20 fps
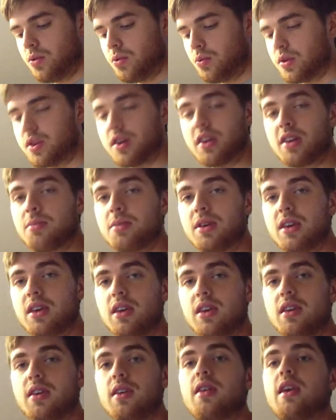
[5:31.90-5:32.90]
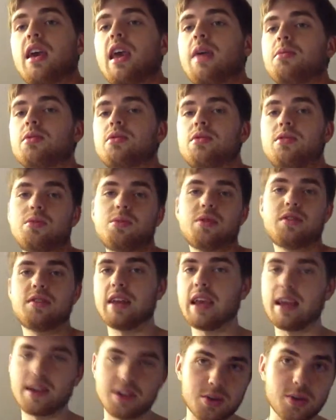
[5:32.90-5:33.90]
we're going to be able to
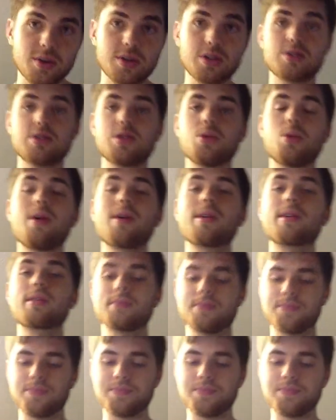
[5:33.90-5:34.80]
withstand 200-degree water.